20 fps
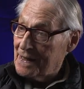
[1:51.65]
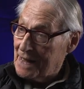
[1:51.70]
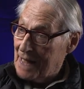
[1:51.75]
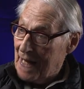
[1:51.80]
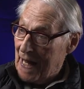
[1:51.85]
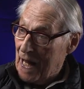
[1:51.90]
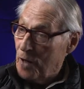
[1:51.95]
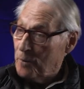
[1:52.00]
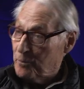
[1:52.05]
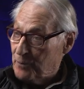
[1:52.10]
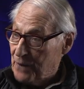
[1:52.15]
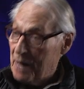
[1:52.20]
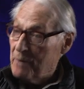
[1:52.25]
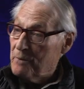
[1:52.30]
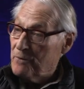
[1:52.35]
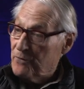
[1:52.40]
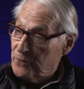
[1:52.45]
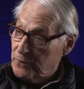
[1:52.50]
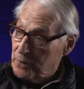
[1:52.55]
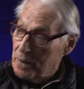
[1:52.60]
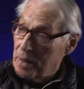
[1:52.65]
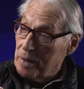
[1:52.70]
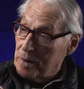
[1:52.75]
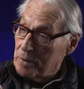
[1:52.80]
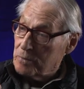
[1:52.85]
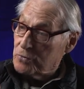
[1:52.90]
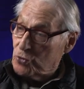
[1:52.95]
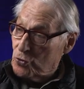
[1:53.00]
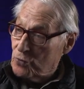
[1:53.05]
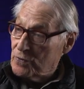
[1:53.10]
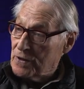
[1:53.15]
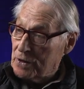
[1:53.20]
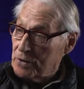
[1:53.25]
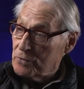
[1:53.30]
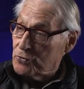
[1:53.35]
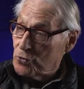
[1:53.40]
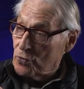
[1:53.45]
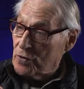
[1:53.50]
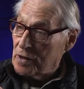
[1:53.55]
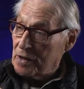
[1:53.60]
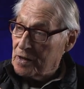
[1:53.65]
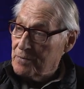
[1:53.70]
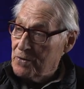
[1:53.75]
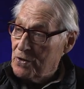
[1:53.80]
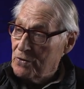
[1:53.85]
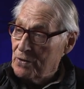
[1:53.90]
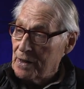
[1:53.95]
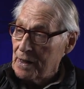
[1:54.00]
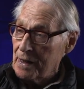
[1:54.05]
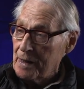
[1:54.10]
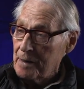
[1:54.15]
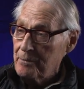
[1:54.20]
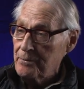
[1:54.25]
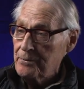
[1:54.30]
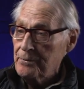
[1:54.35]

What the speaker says: help them do the community.